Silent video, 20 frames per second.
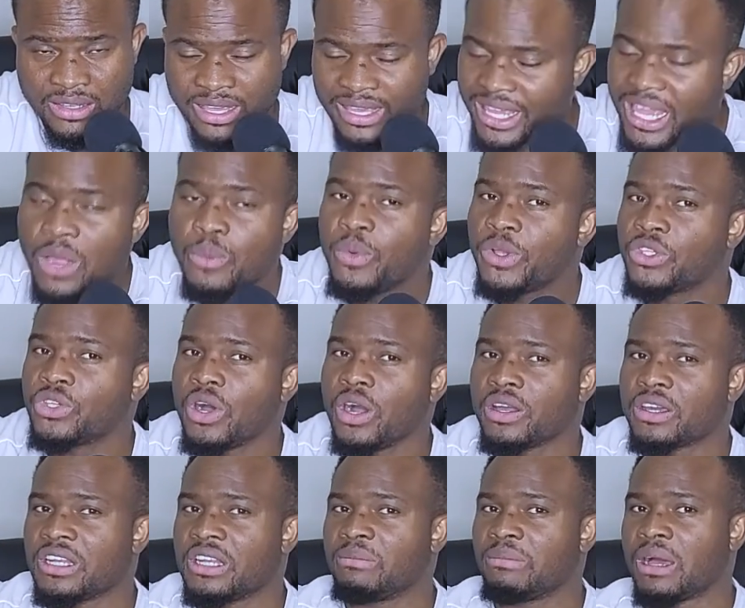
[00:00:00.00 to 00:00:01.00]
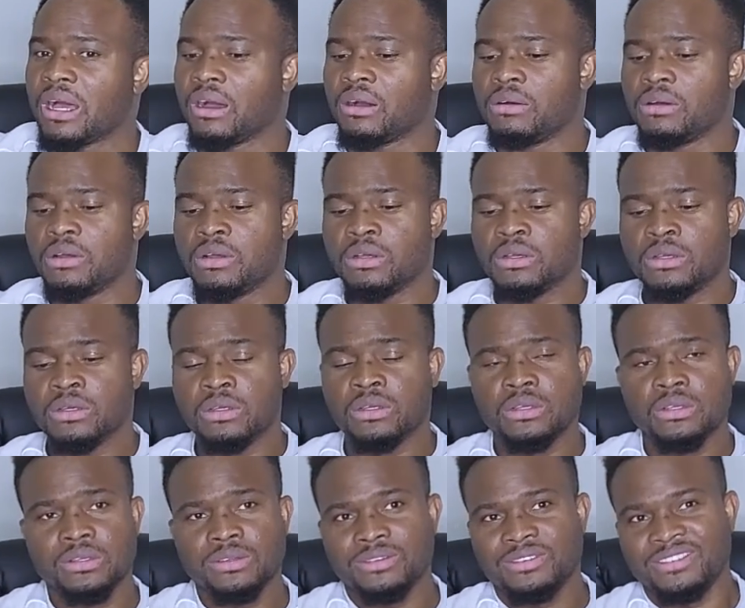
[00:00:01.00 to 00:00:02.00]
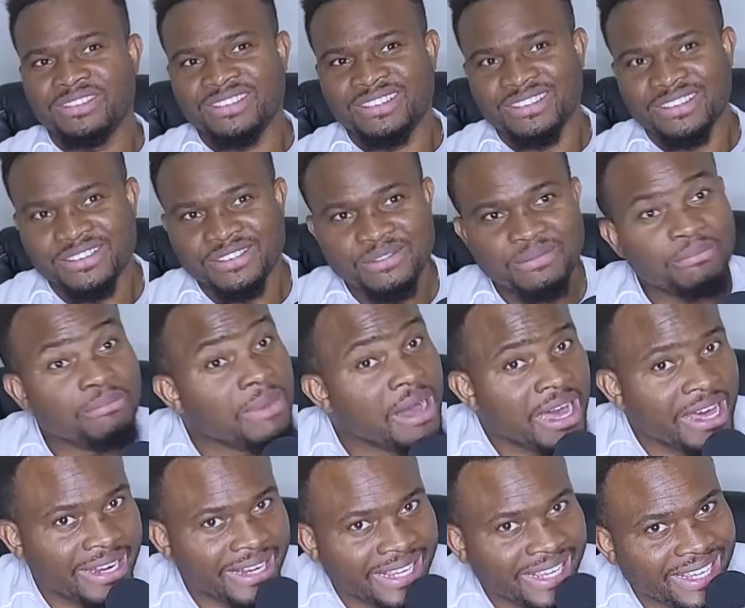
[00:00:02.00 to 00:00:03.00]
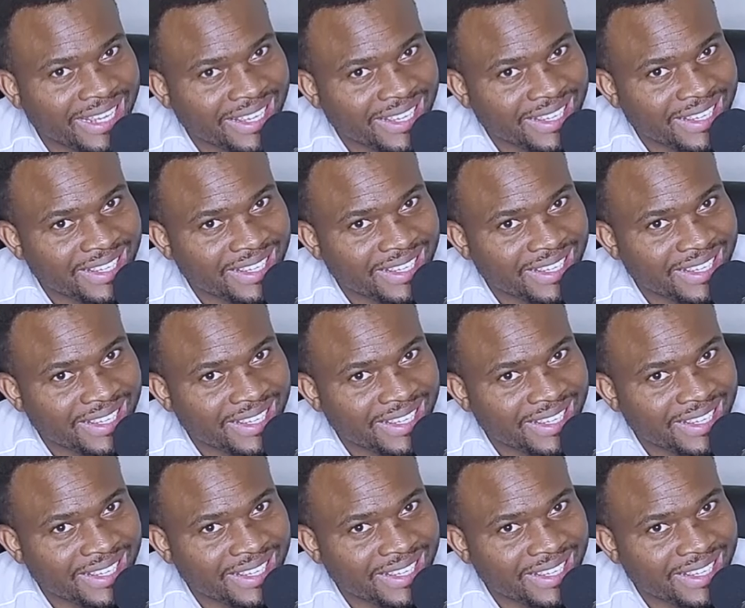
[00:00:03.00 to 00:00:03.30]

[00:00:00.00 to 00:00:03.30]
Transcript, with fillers: Again, we're talking about money.